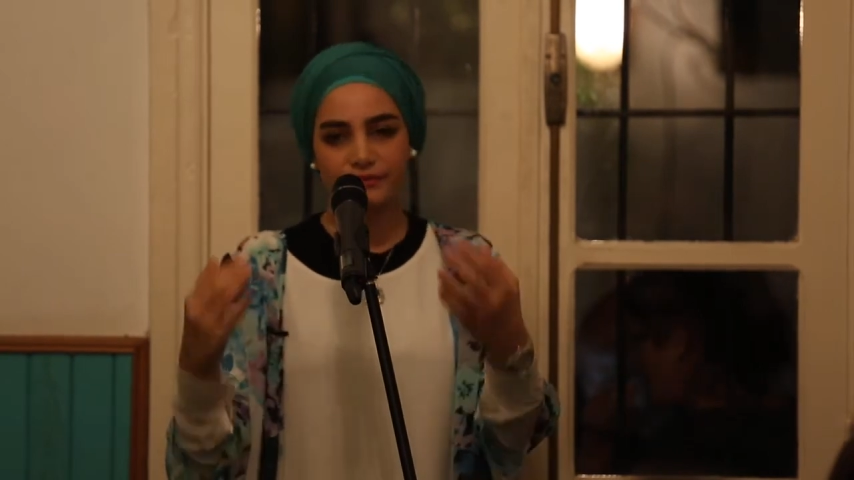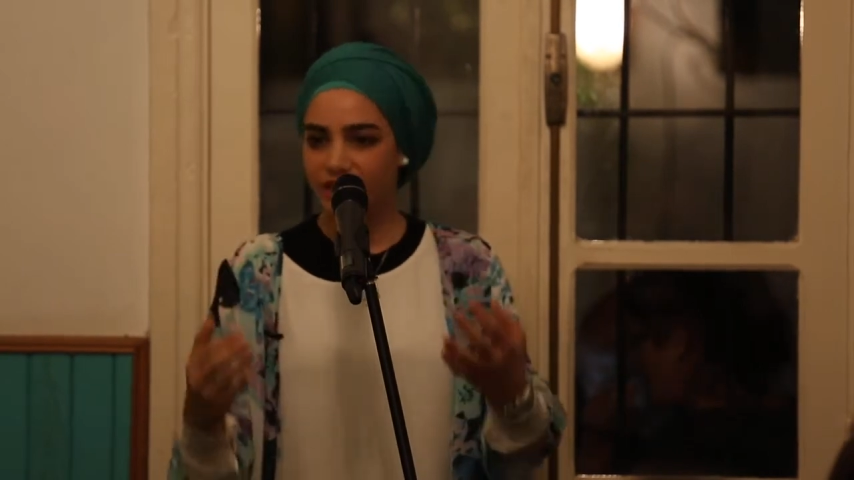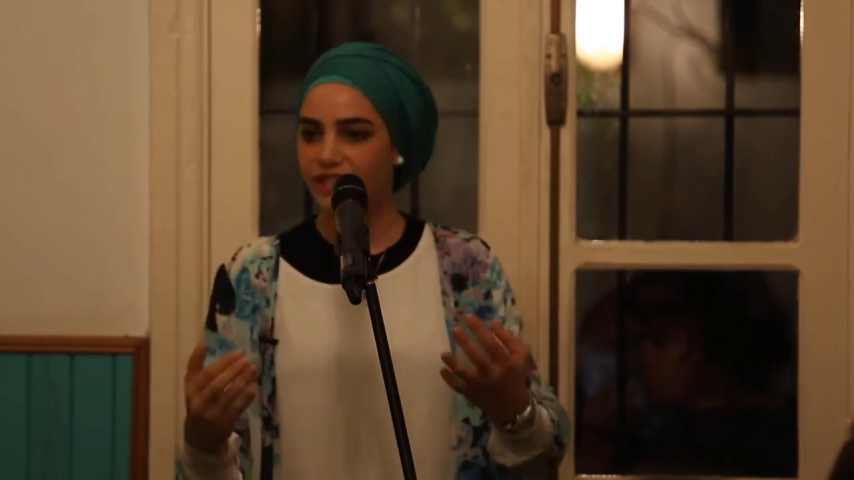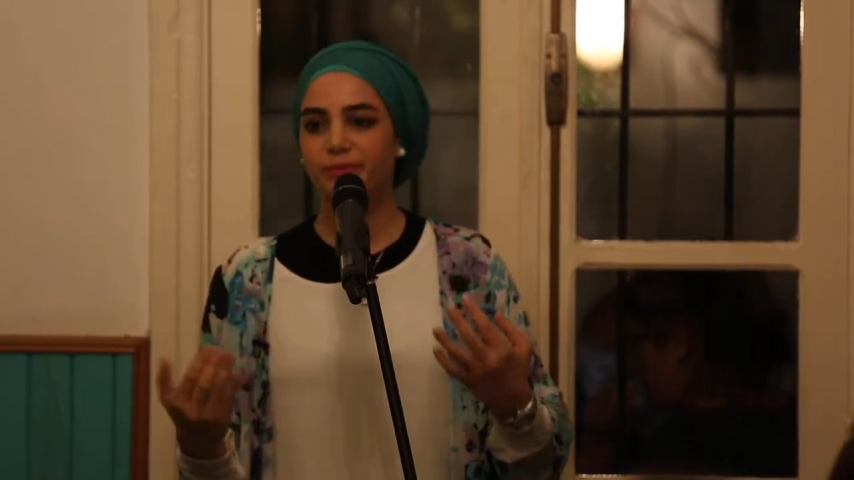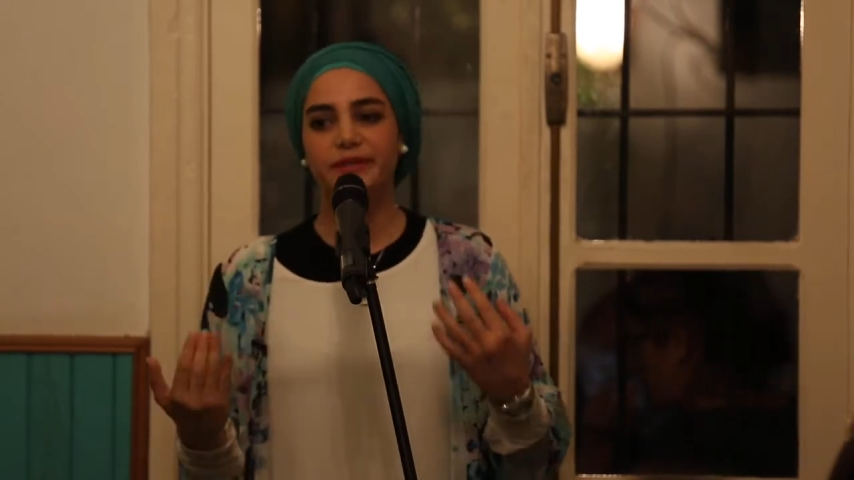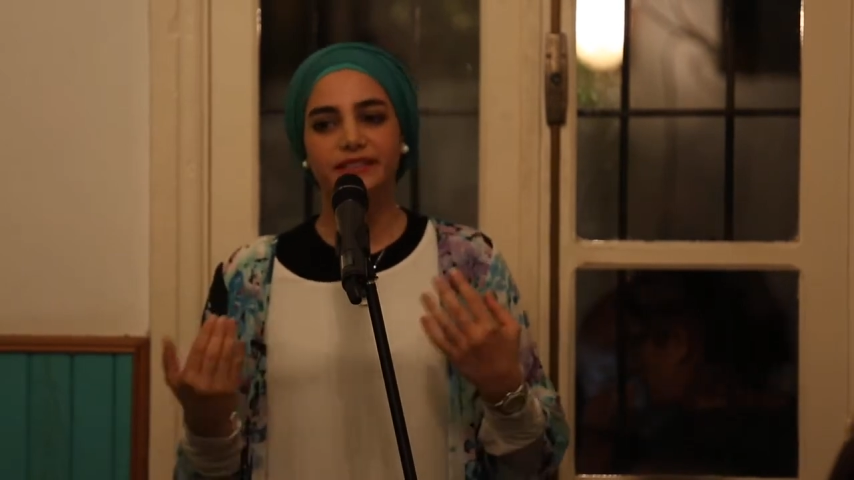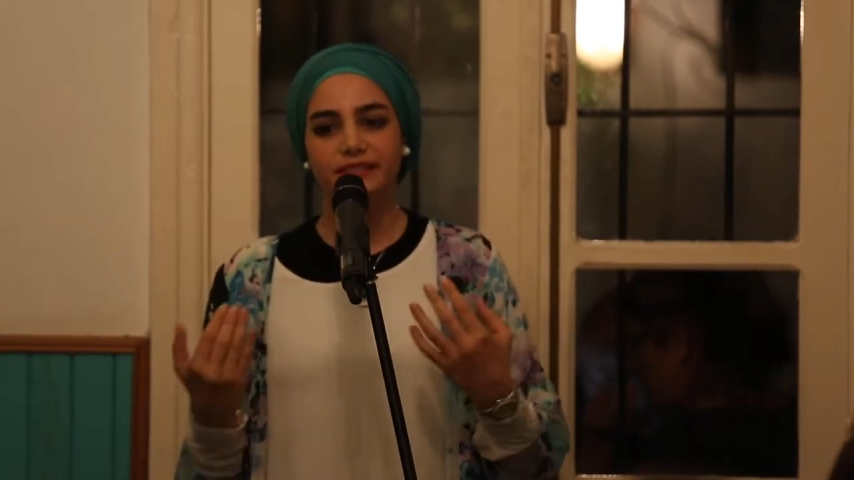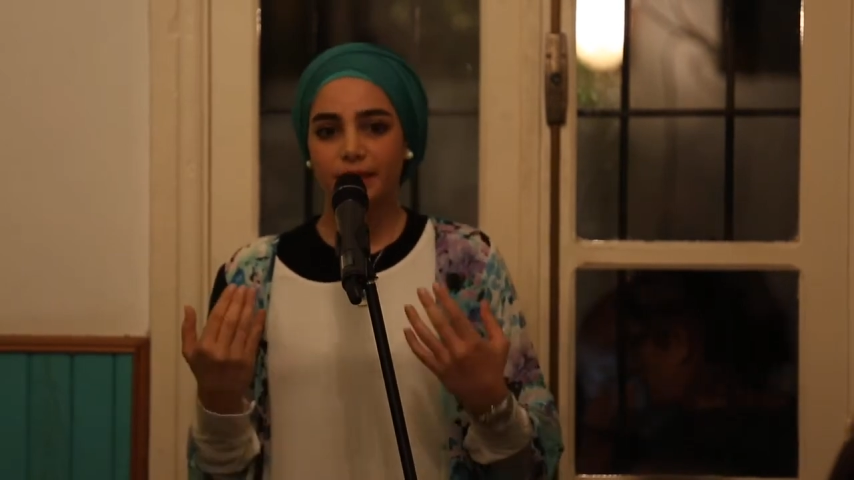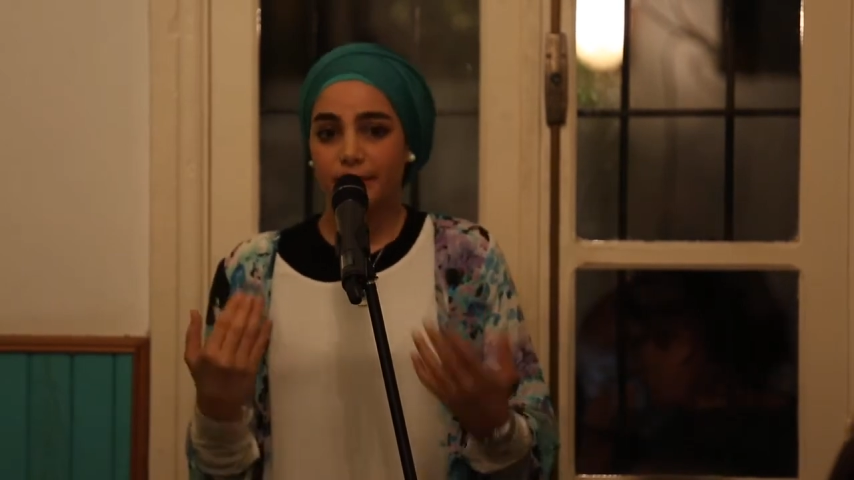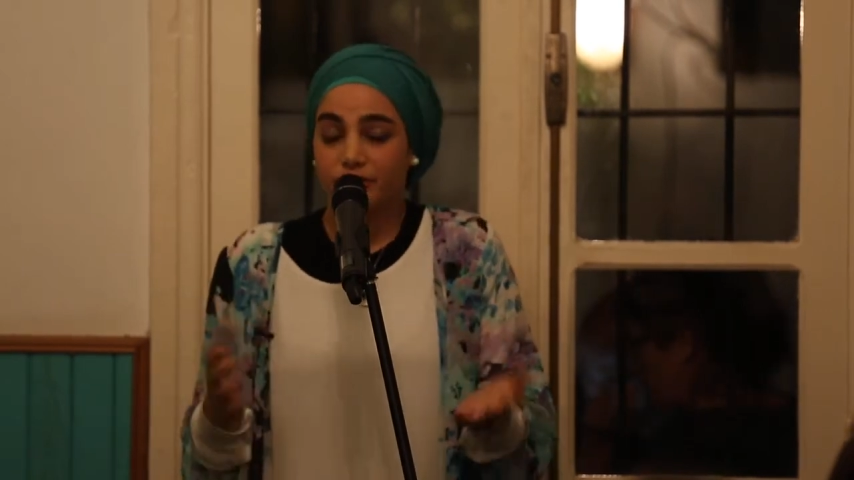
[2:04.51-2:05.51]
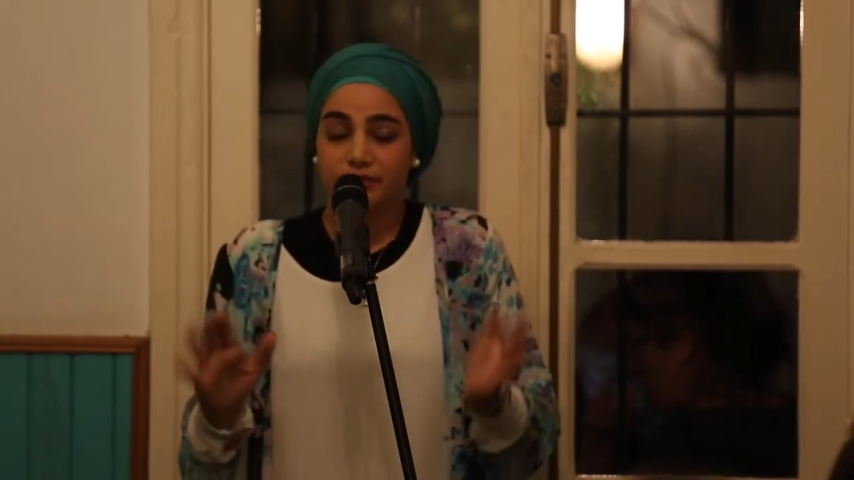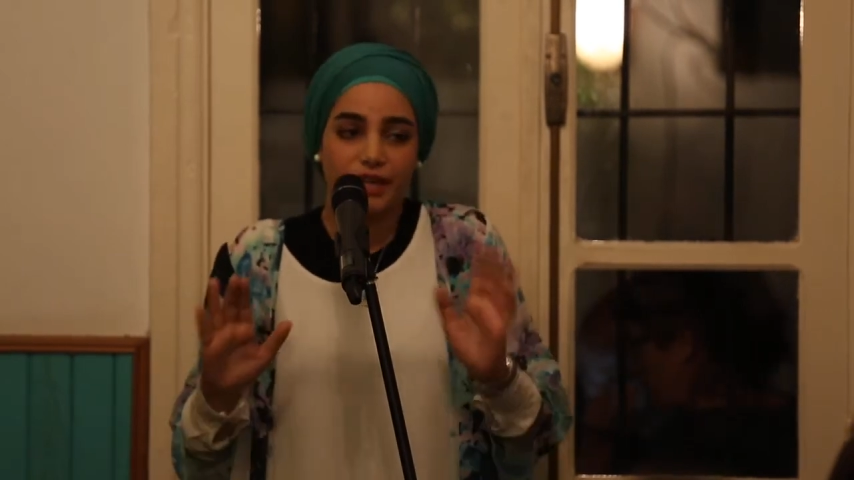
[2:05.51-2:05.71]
very obedient about it.